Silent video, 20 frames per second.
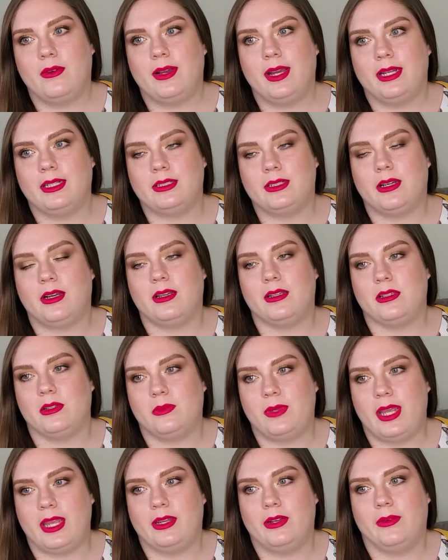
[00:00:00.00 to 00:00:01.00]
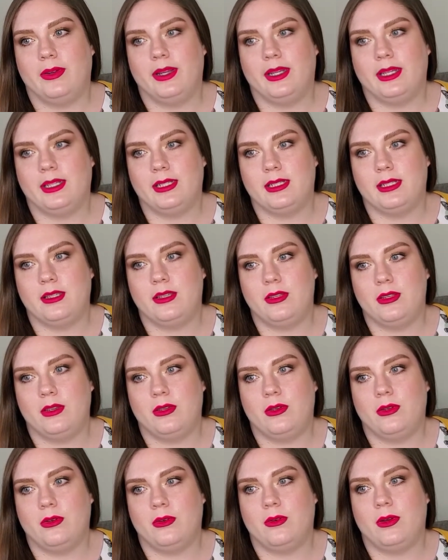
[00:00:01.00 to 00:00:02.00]
I'd lost weight going
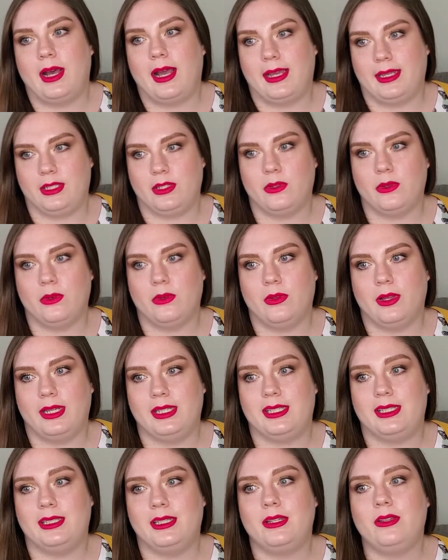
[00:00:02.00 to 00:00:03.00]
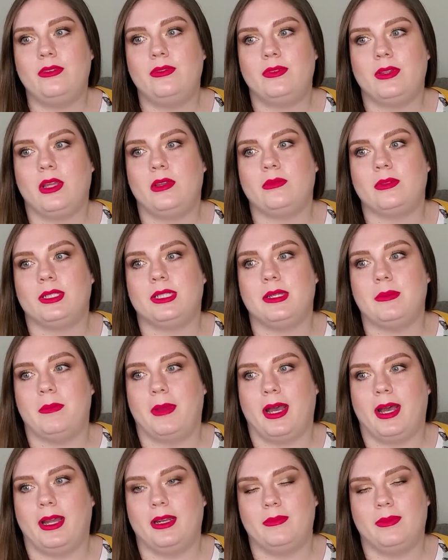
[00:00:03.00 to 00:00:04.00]
into high school, I still felt really
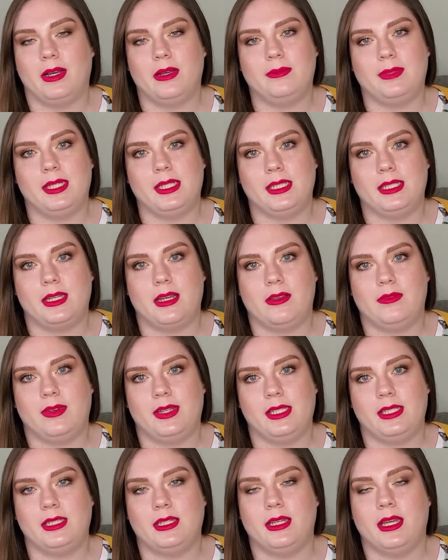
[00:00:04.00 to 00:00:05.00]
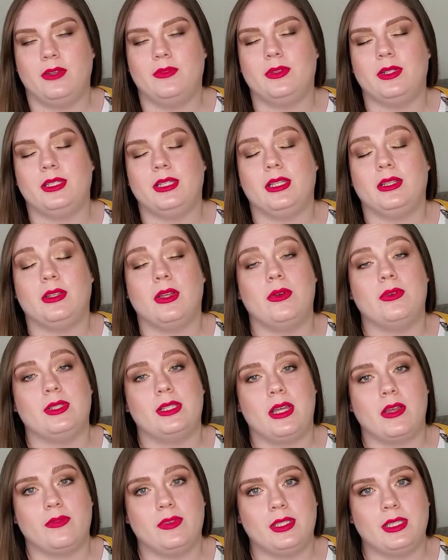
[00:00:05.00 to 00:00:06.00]
bad about myself. I still had really low
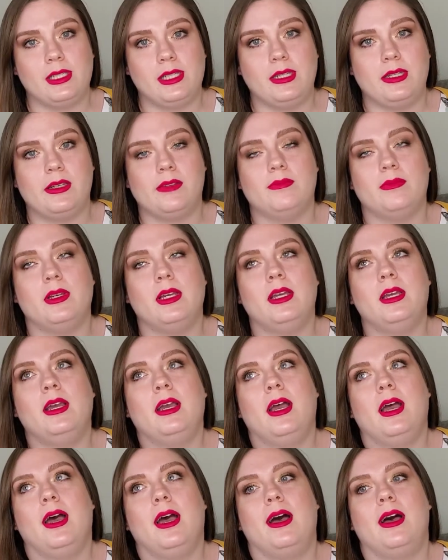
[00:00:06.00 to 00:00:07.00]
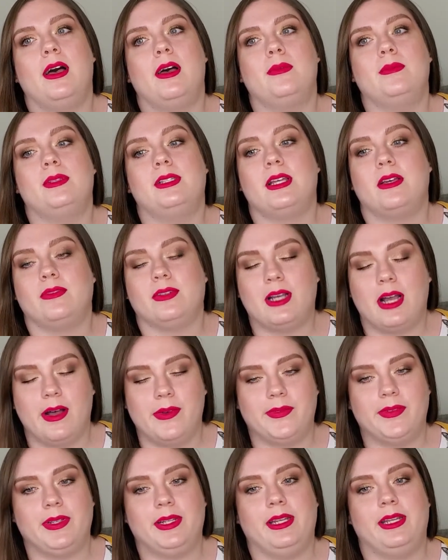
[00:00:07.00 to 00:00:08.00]
self-esteem,
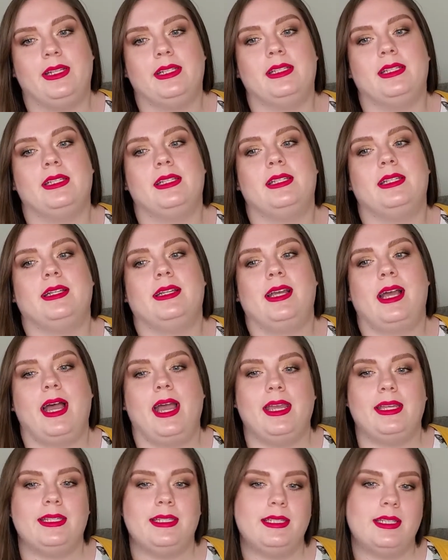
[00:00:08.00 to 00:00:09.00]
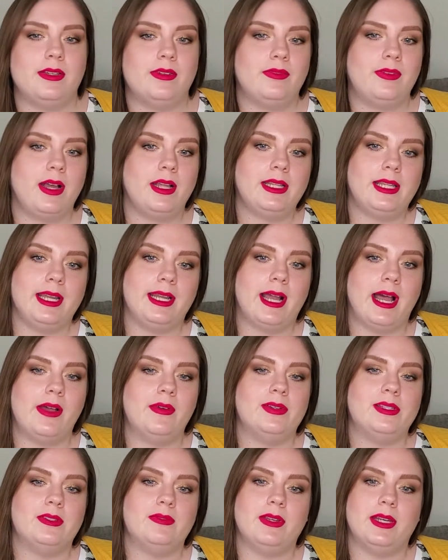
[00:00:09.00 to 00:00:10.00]
self-confidence. I still felt like I
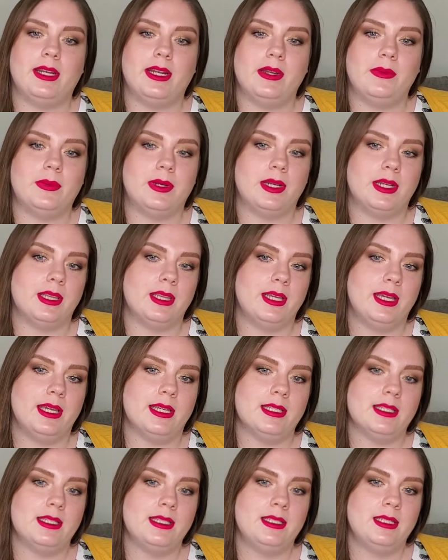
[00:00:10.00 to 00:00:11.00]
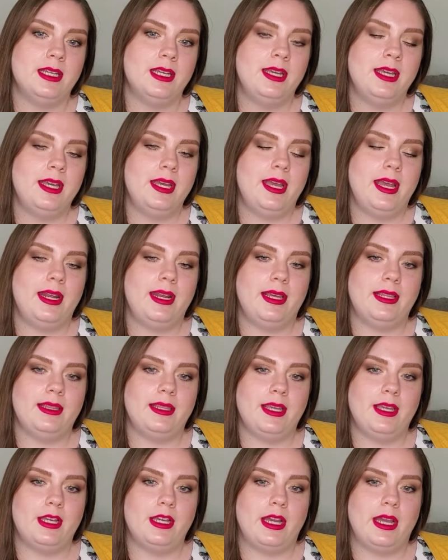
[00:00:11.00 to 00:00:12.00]
was very worthless. And I
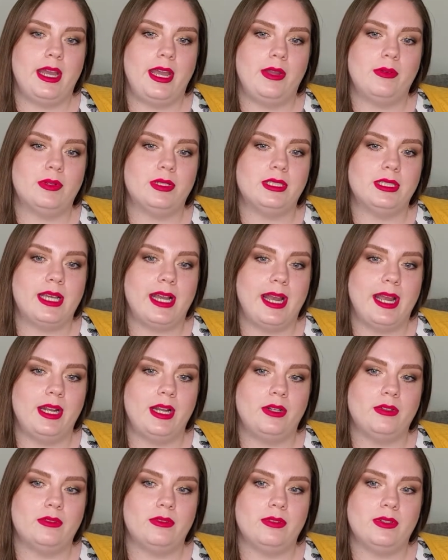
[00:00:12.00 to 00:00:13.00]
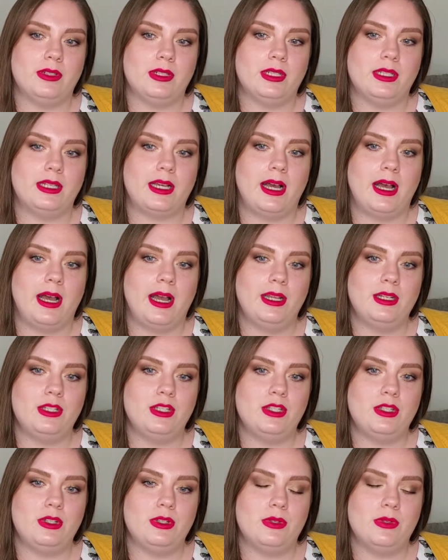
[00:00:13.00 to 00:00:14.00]
think I relied on food a lot
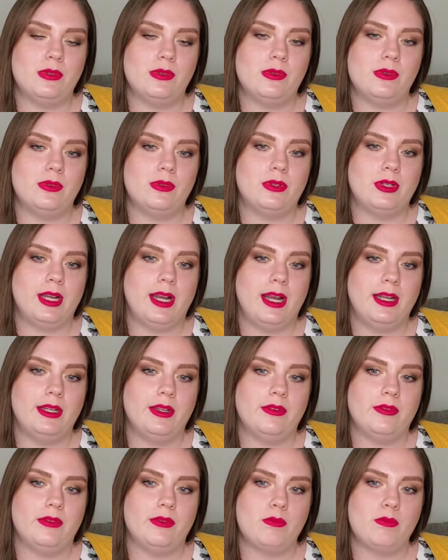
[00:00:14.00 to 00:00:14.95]
to kind of